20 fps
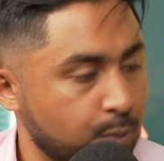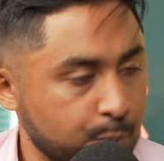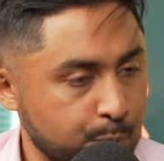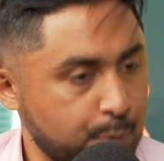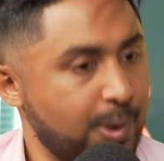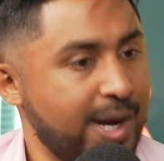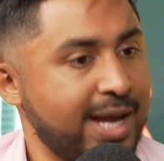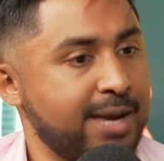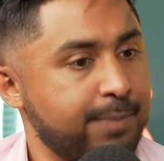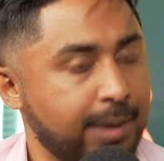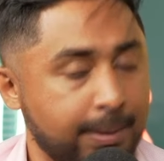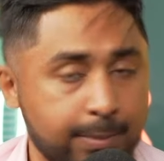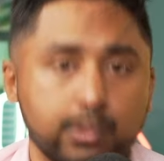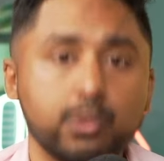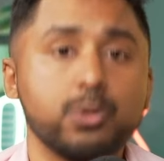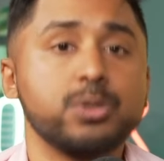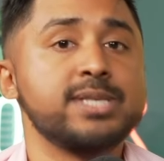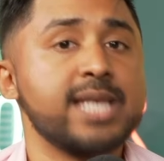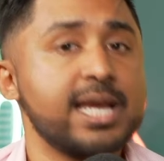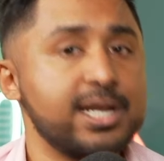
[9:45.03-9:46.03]
when people
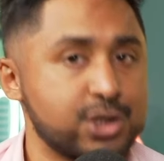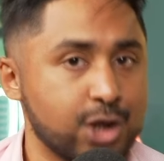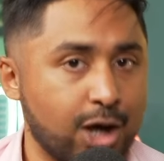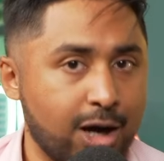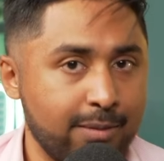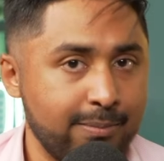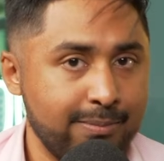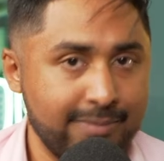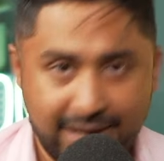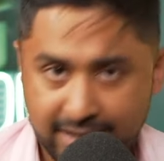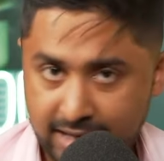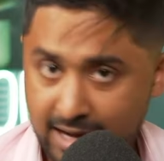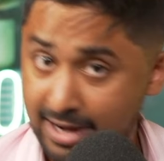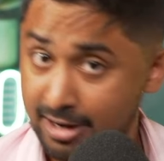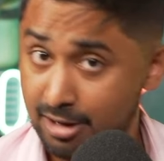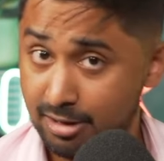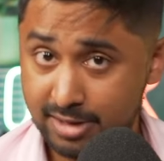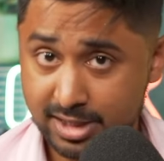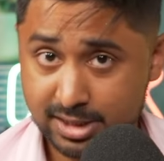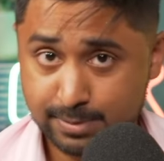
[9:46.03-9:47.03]
lose their job, and I
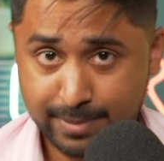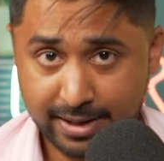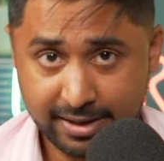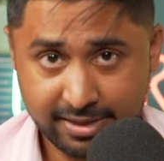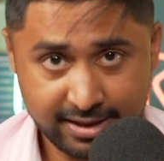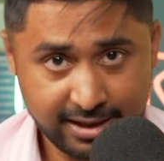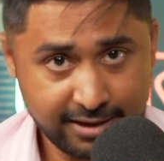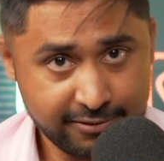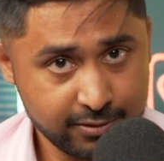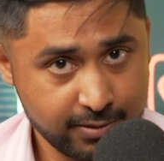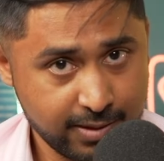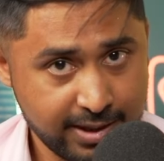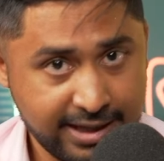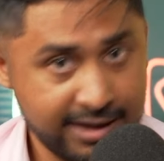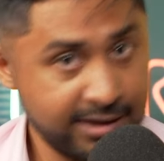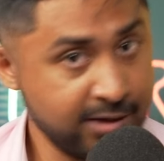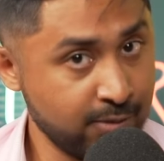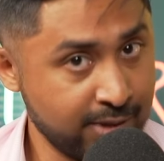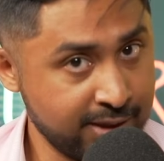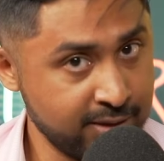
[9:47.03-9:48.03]
know this better than everyone,
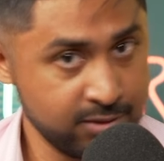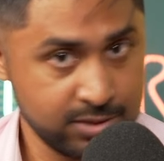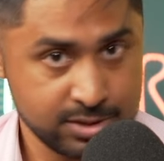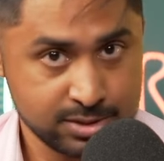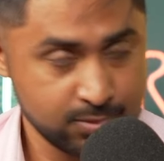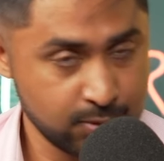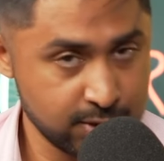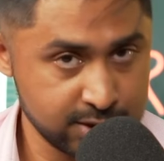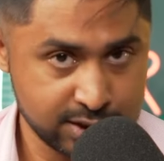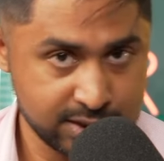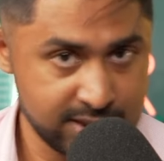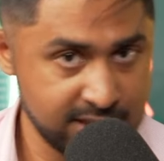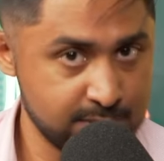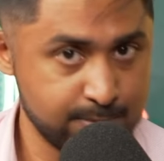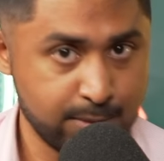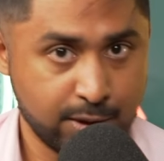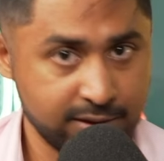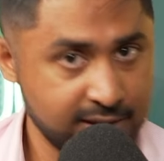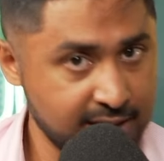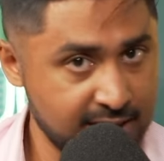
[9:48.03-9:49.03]
anyone who's watched this
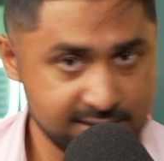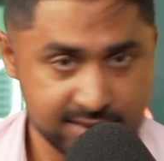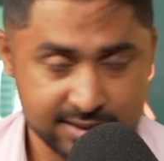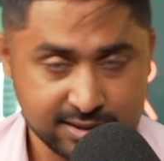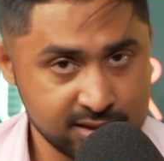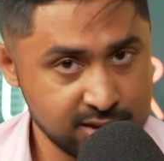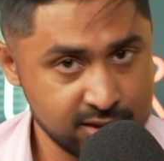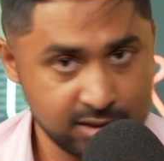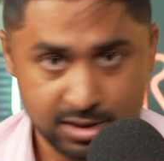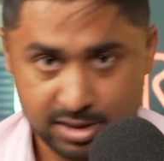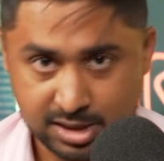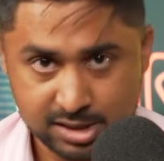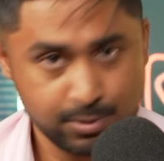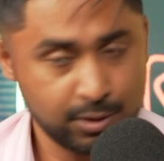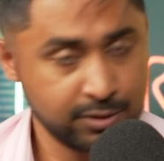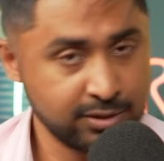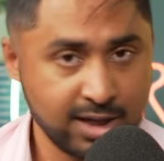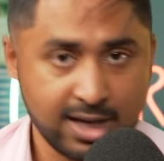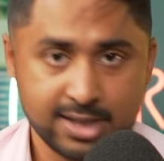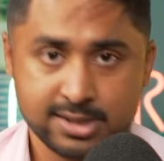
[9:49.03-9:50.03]
podcast, listens to this
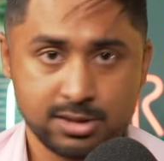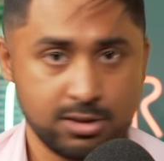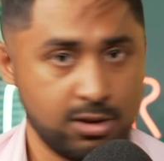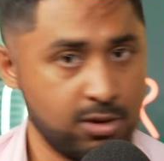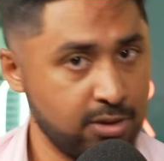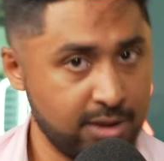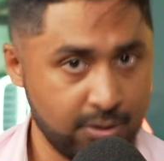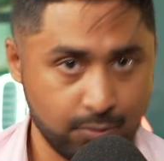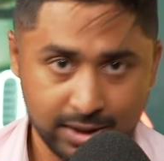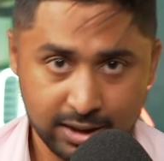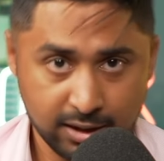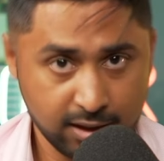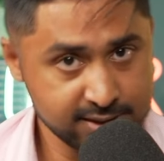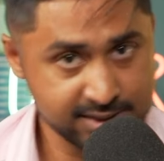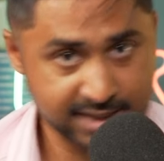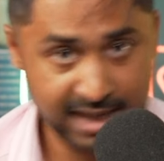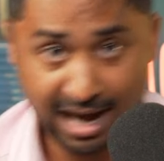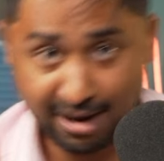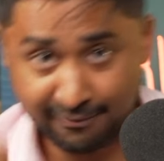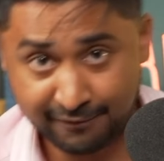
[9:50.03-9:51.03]
podcast, know that we lost
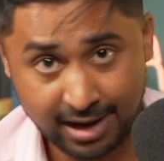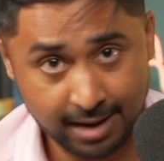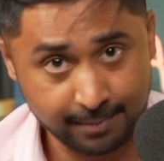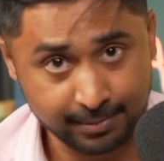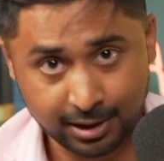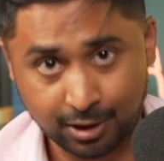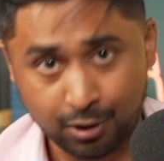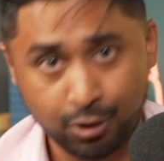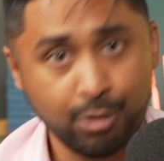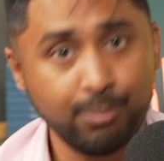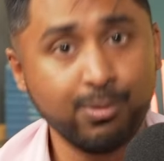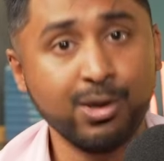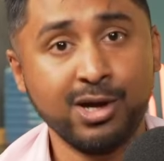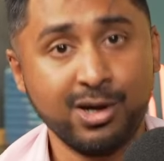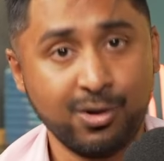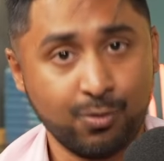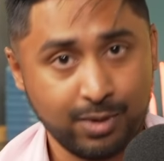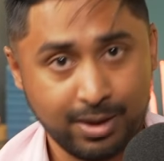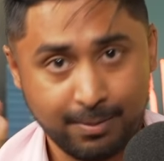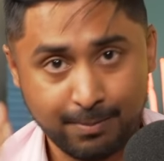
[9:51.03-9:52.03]
our family home
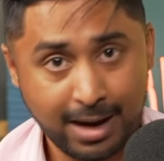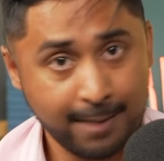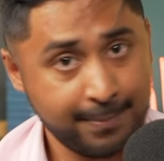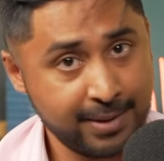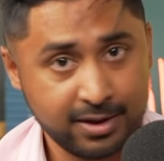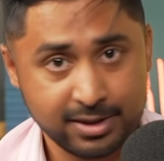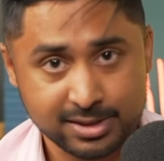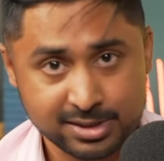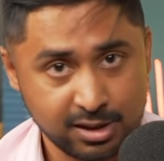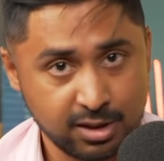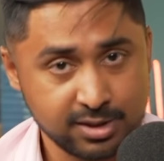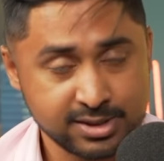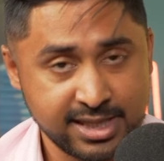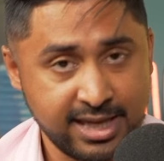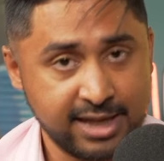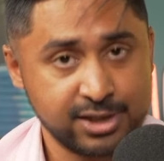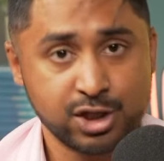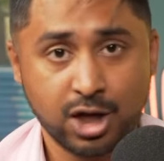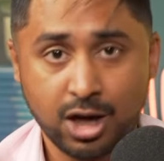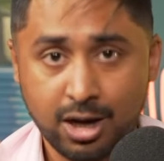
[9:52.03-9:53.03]
when my parents lost their
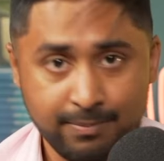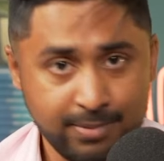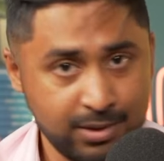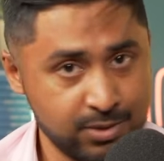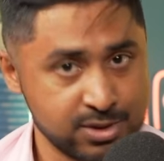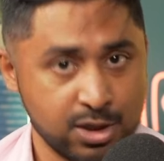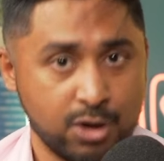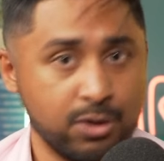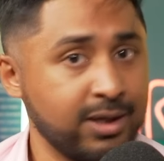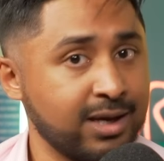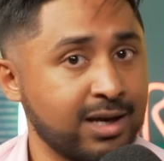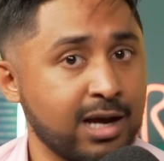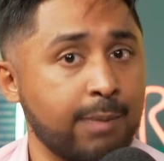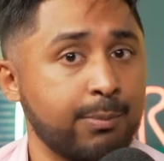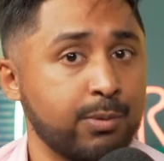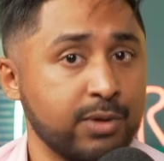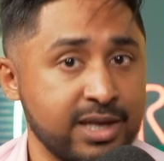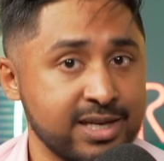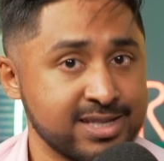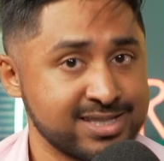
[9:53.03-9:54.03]
job. It was only a couple
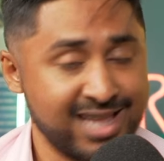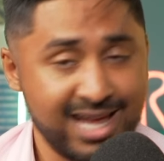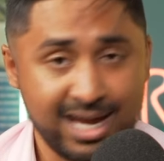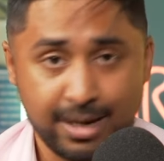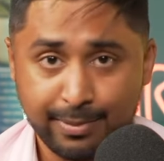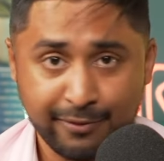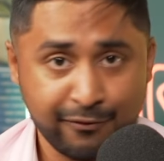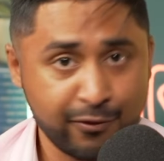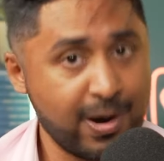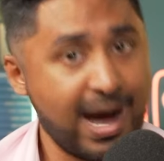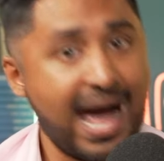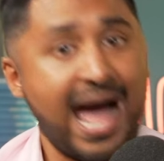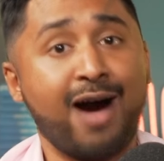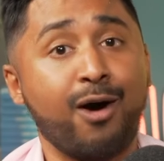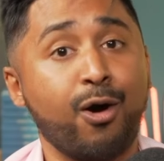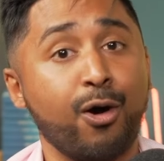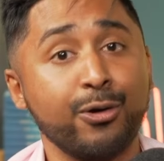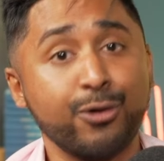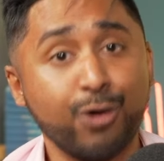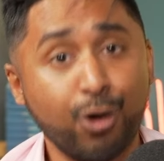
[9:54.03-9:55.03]
of years later before
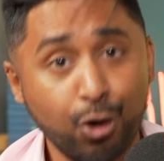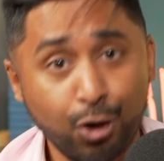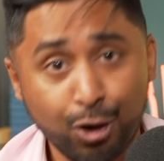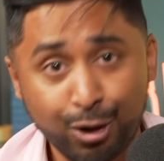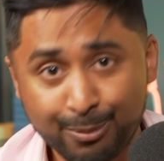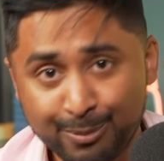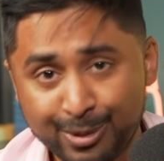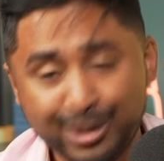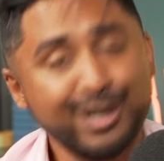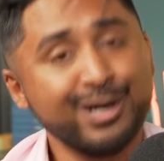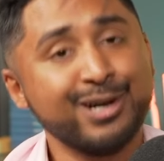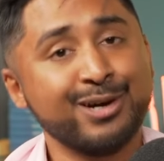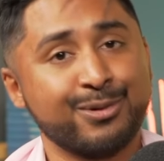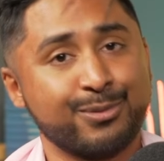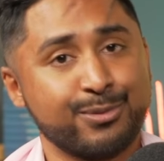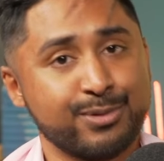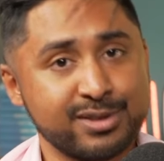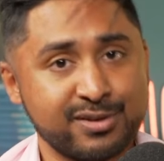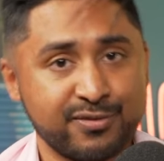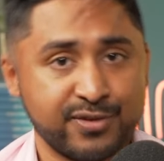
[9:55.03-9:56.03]
our own home
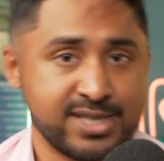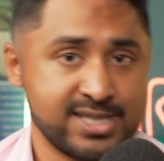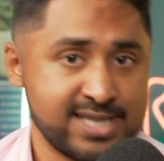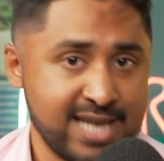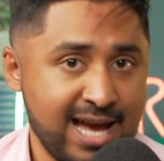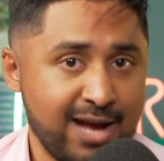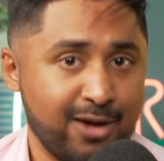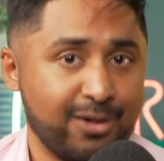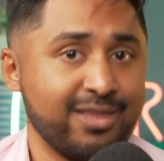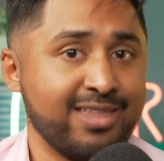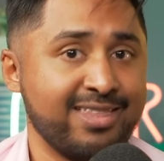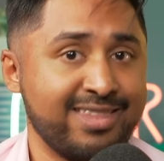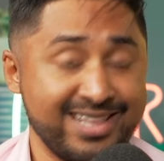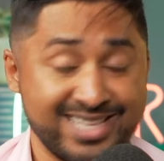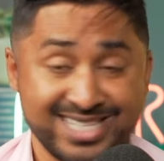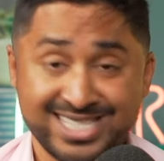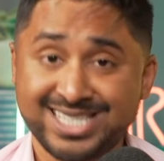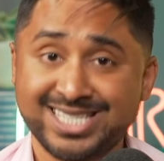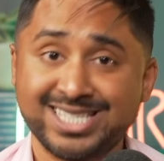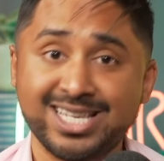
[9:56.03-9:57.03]
was for sale. It
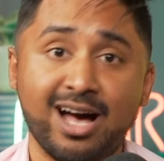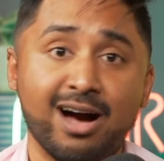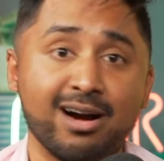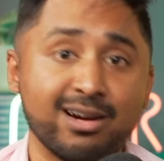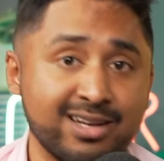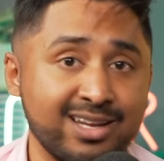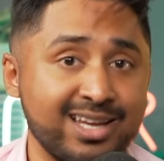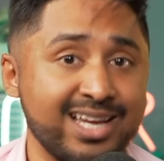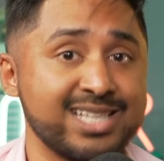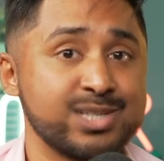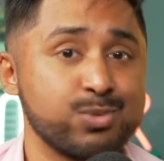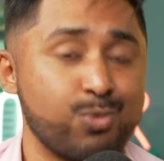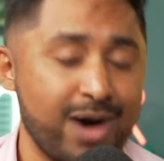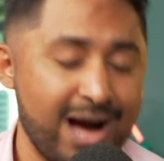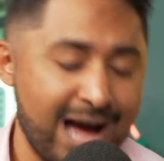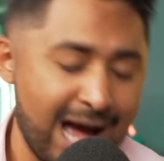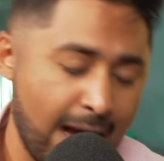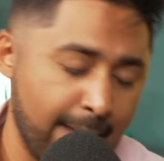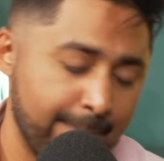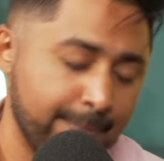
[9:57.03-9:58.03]
sucked. It's what
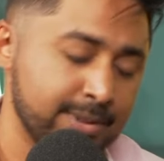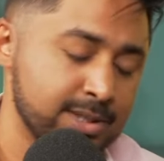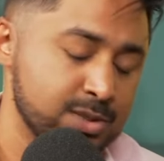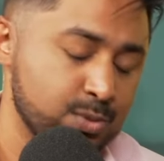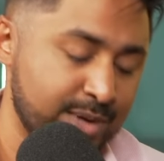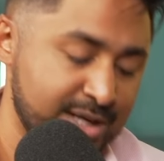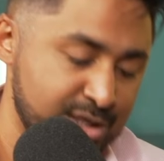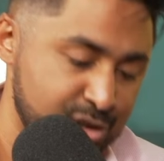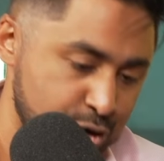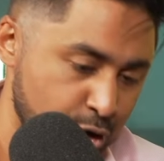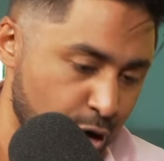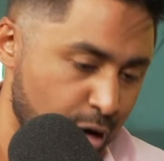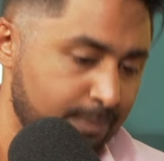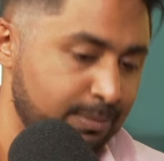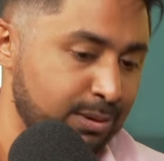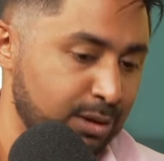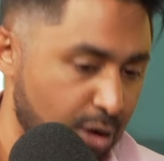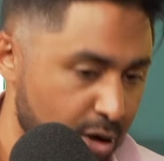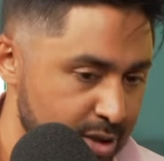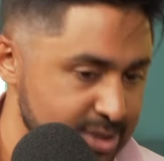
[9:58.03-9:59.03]
happens when job
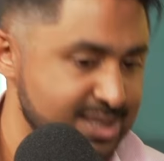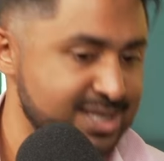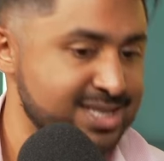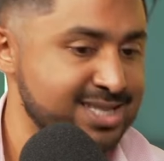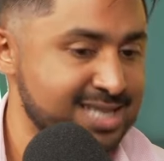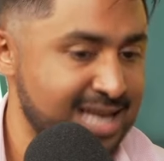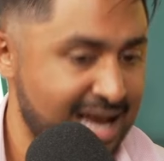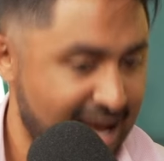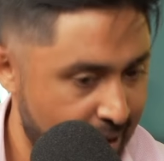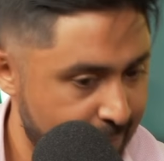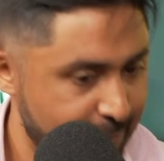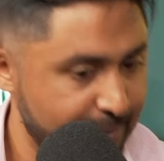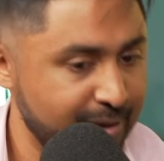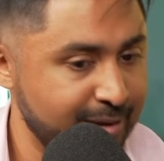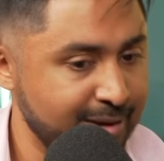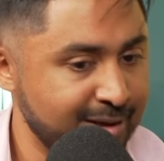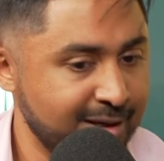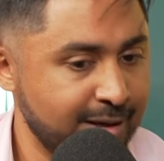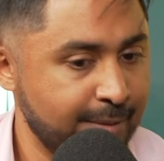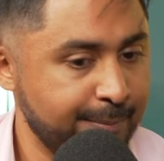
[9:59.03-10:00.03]
losses happen.
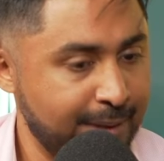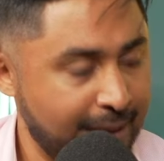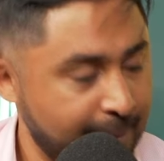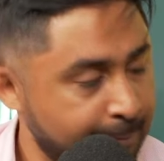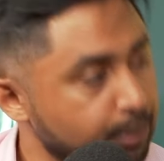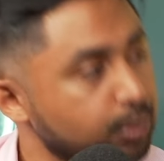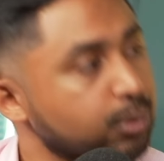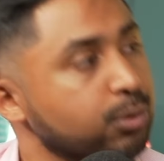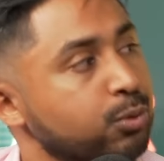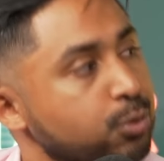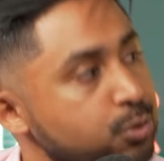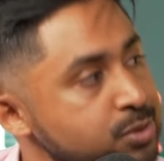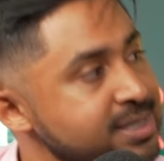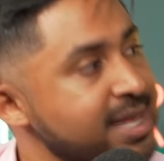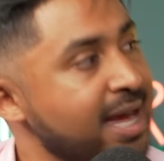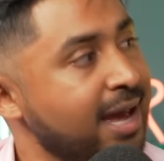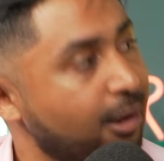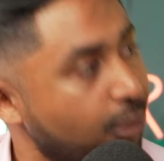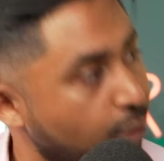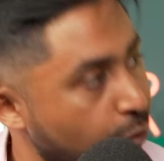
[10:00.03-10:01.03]
People lose
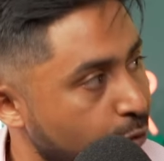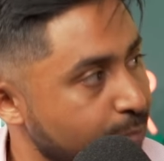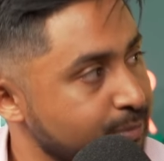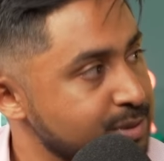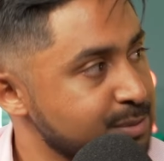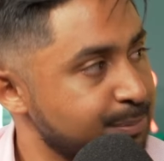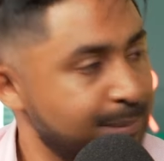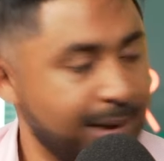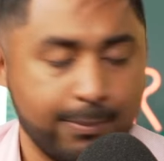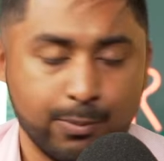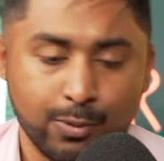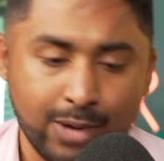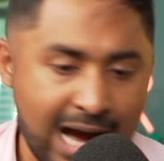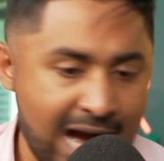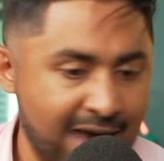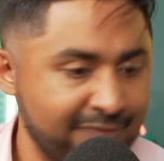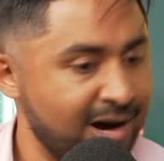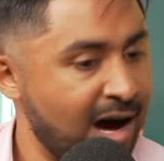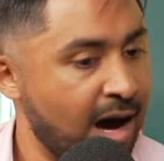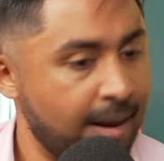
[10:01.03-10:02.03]
their homes. People
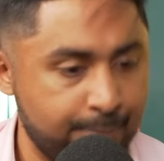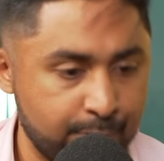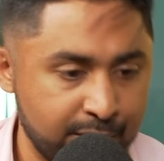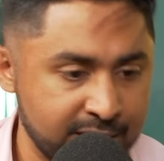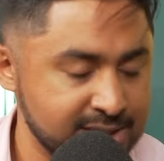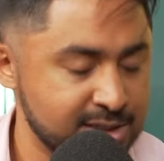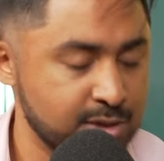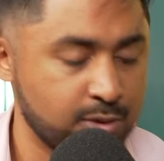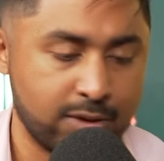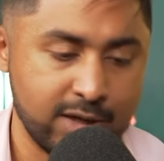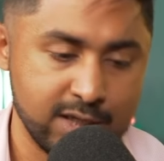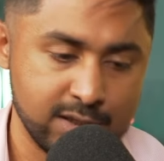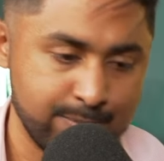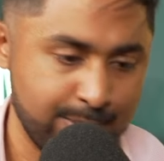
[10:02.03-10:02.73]
have heartbreak stories.